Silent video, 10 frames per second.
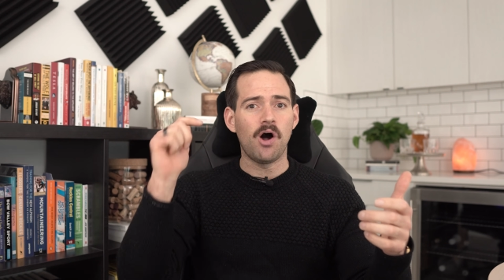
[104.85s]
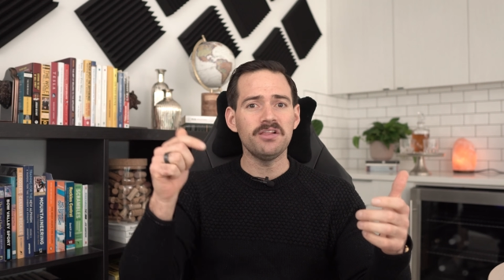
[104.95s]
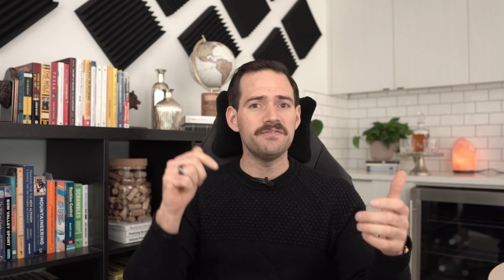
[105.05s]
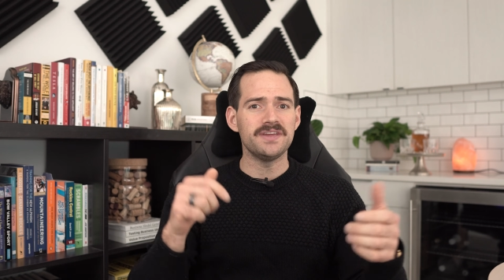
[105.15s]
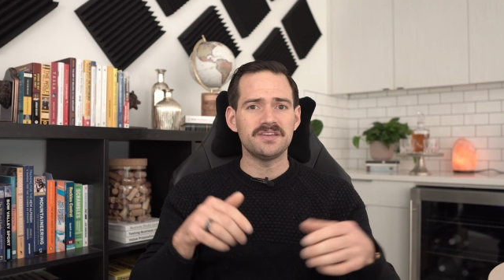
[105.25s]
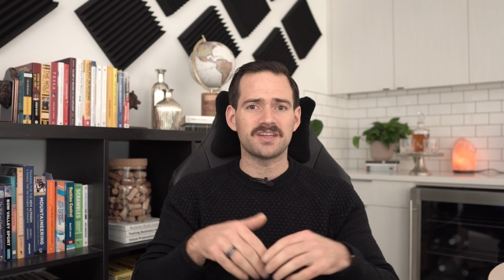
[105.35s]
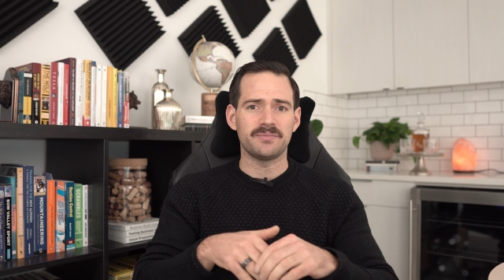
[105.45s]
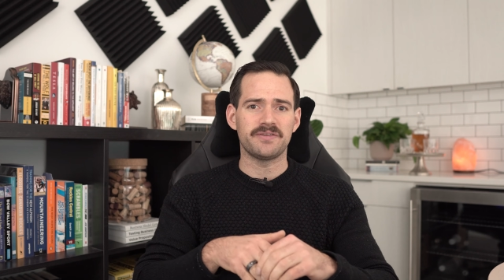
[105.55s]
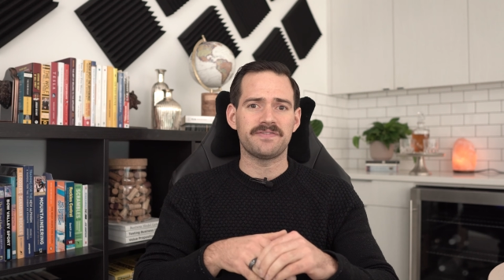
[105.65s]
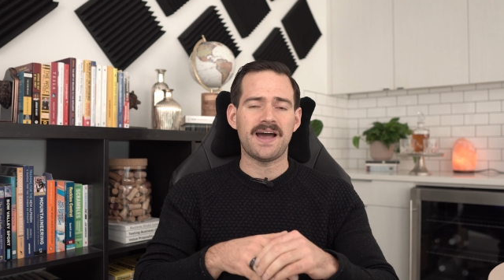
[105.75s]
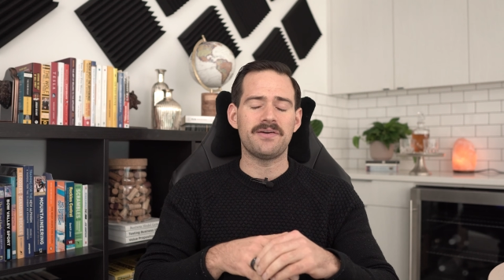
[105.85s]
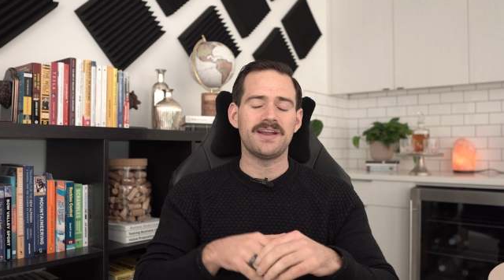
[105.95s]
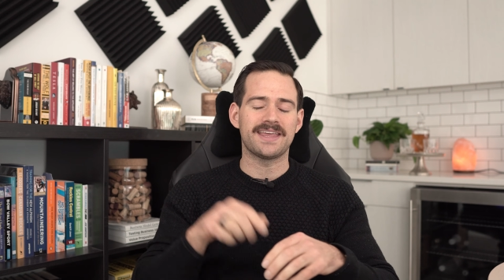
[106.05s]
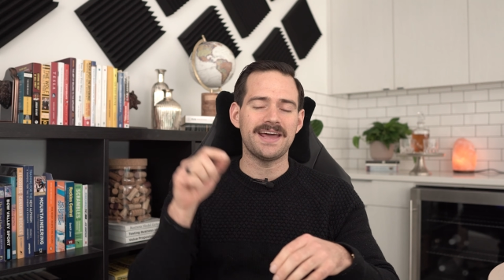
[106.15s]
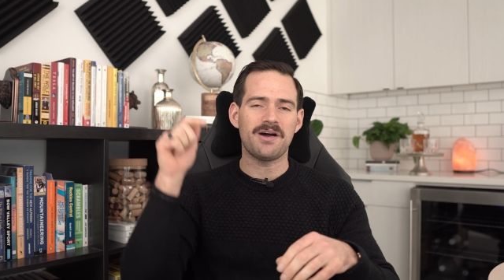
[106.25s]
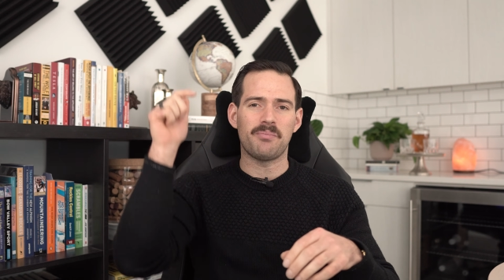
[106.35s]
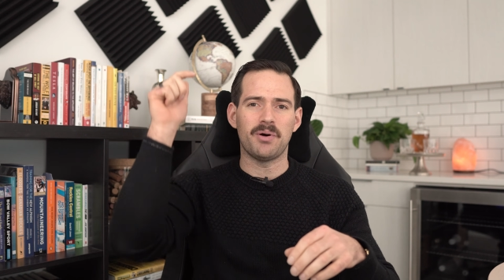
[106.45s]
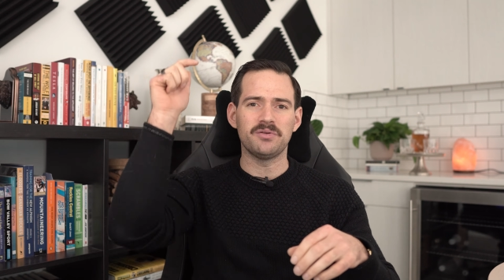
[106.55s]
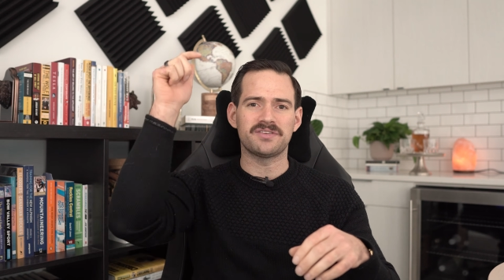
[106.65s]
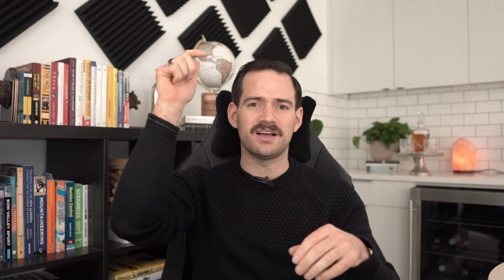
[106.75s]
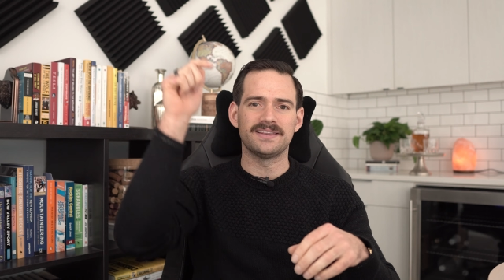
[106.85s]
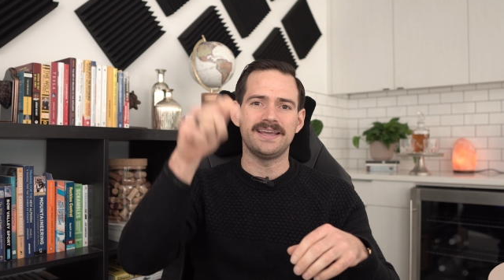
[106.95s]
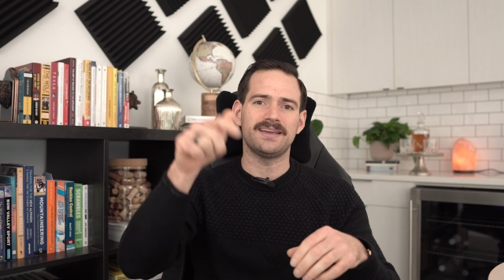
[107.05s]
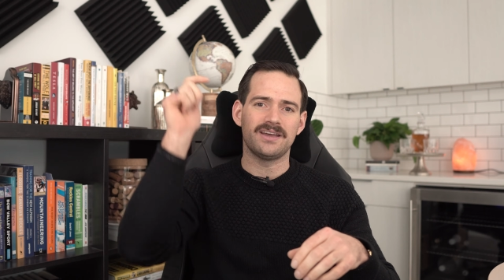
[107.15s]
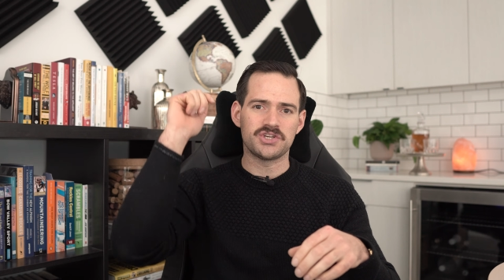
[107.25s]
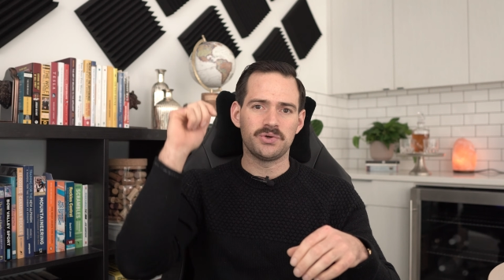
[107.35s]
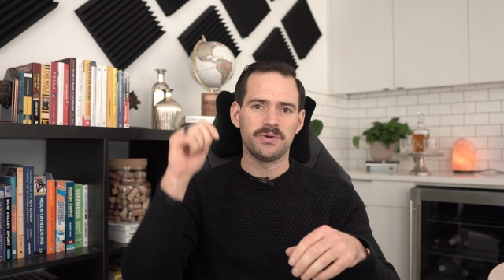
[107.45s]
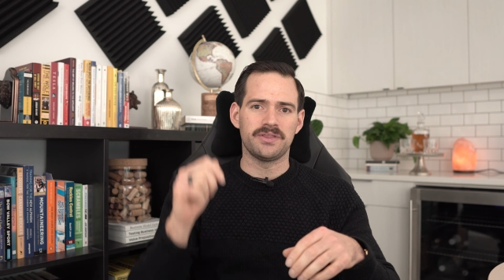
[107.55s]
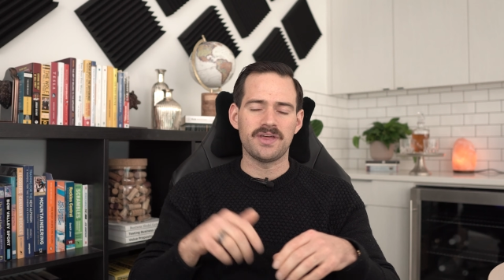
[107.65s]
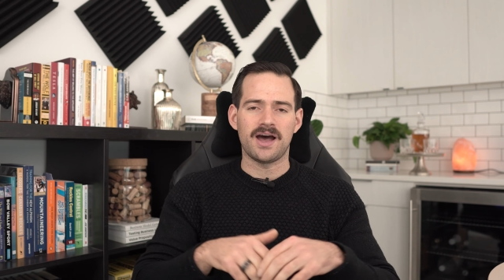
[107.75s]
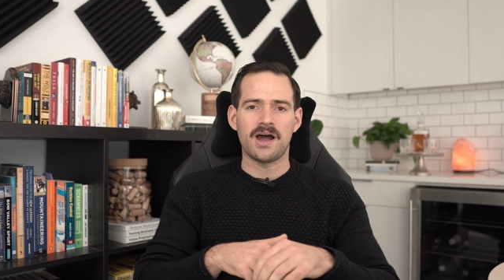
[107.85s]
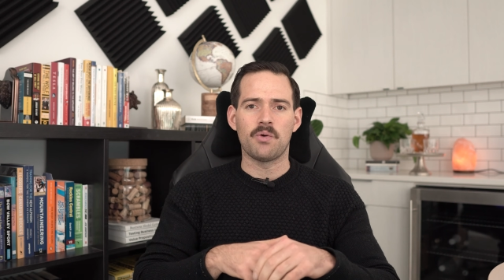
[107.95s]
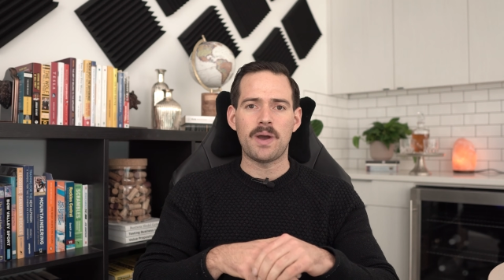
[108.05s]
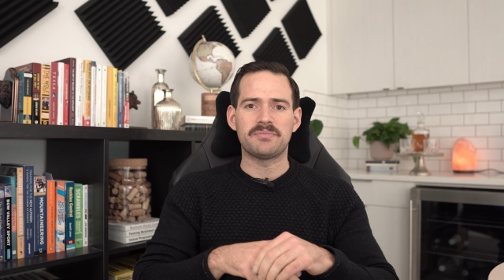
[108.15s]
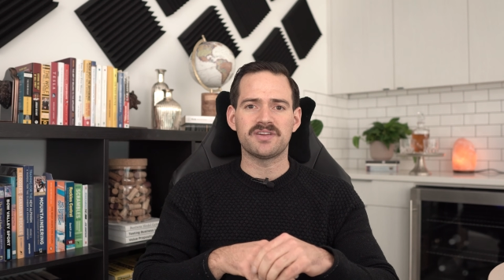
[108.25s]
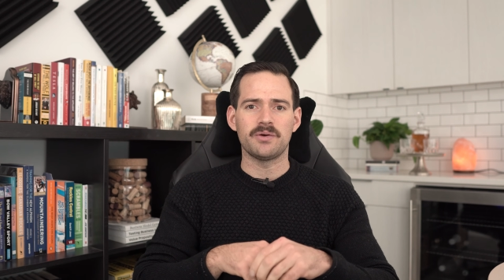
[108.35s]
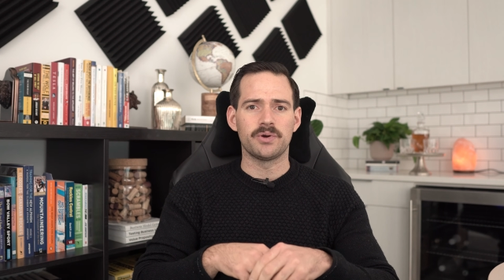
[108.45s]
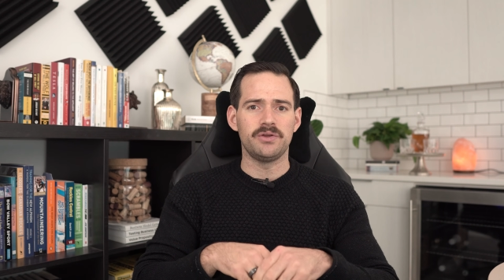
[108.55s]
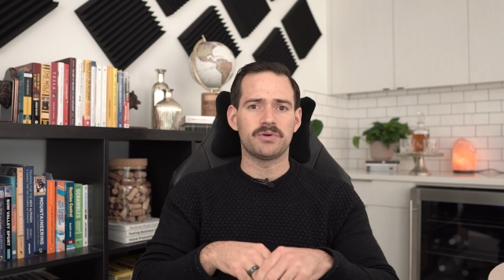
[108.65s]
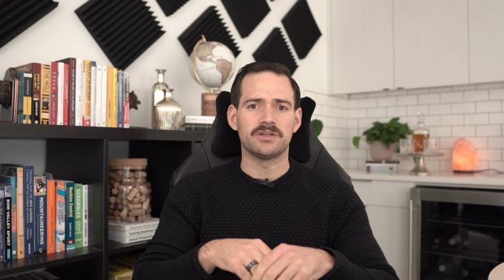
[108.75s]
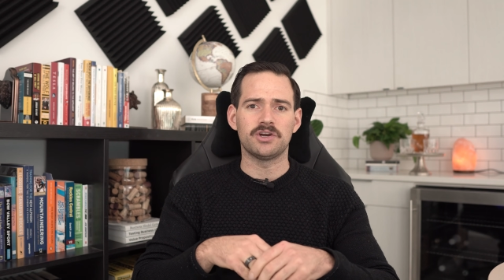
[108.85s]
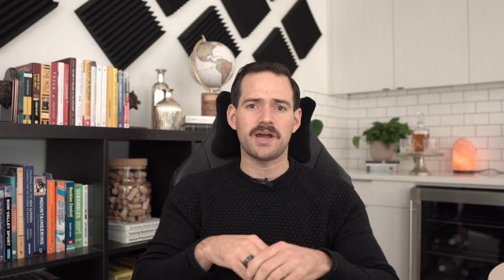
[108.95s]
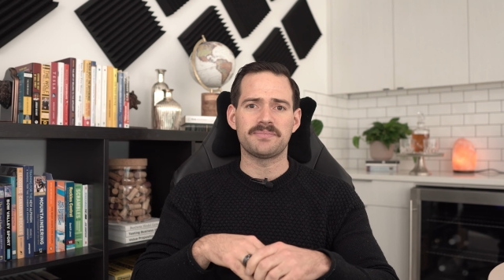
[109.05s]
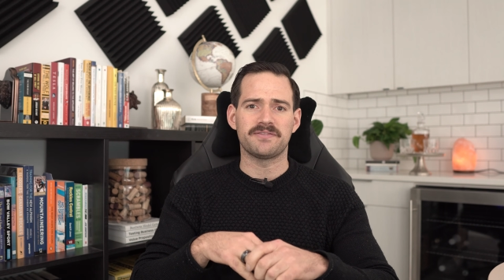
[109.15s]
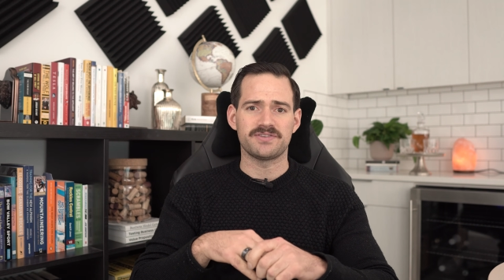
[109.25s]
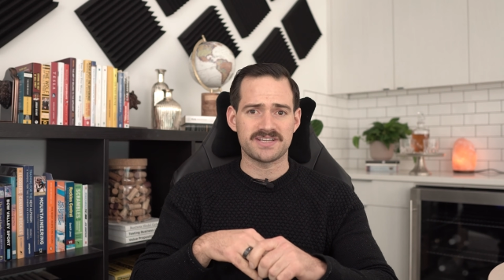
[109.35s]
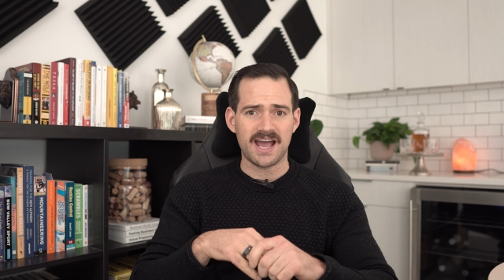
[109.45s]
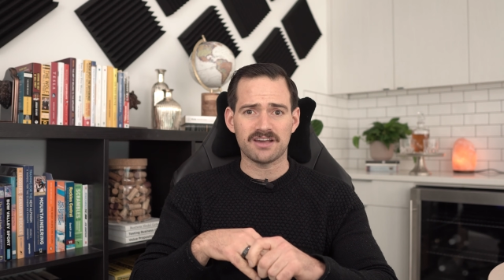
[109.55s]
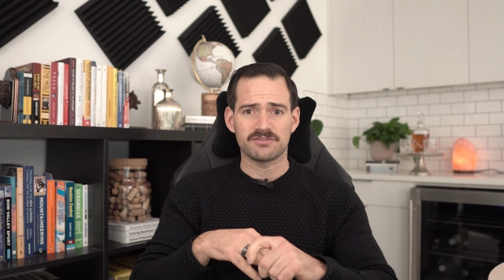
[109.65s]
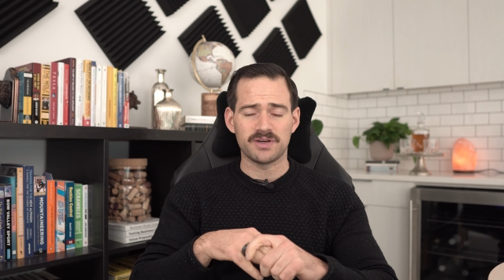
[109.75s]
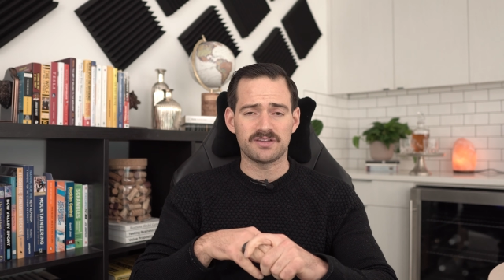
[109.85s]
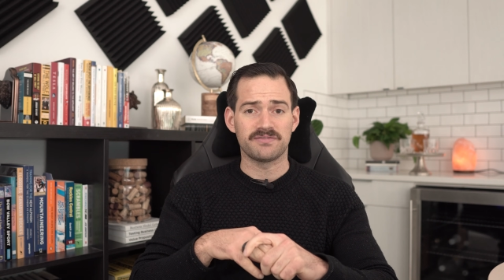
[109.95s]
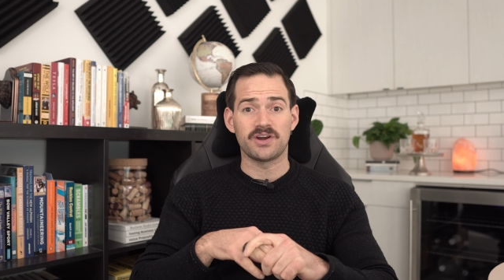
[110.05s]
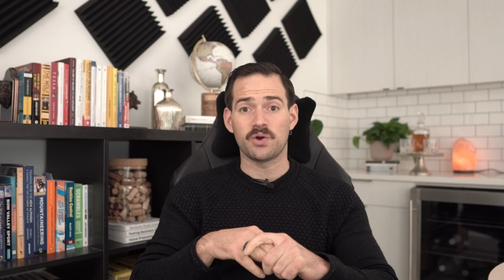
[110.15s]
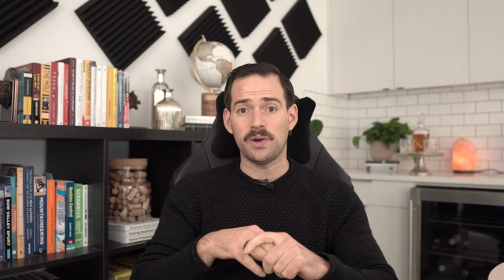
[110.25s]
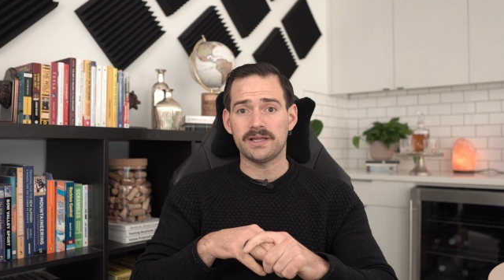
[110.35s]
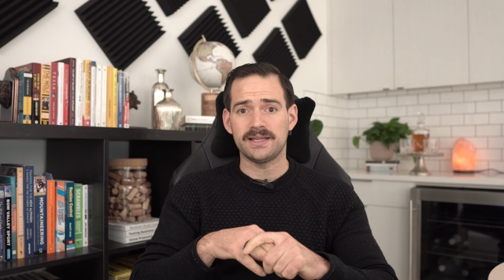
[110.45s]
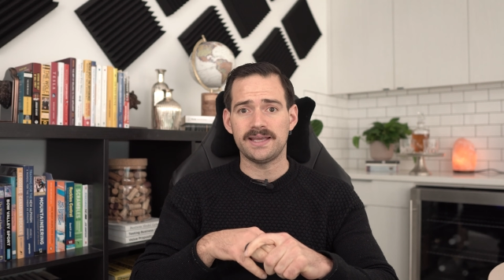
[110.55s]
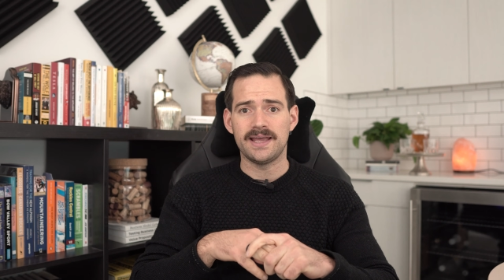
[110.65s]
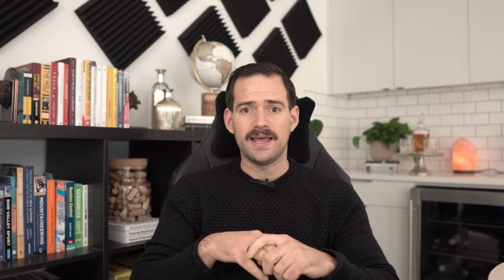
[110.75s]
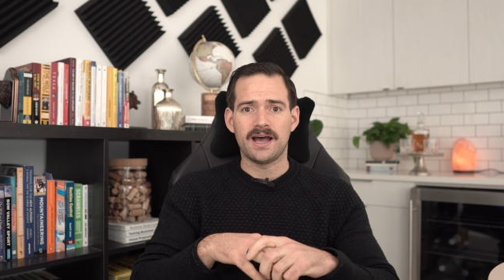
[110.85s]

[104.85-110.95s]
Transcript: All of these can be found. Again, I'll post a link to a website where you can look up different tax rates very quickly.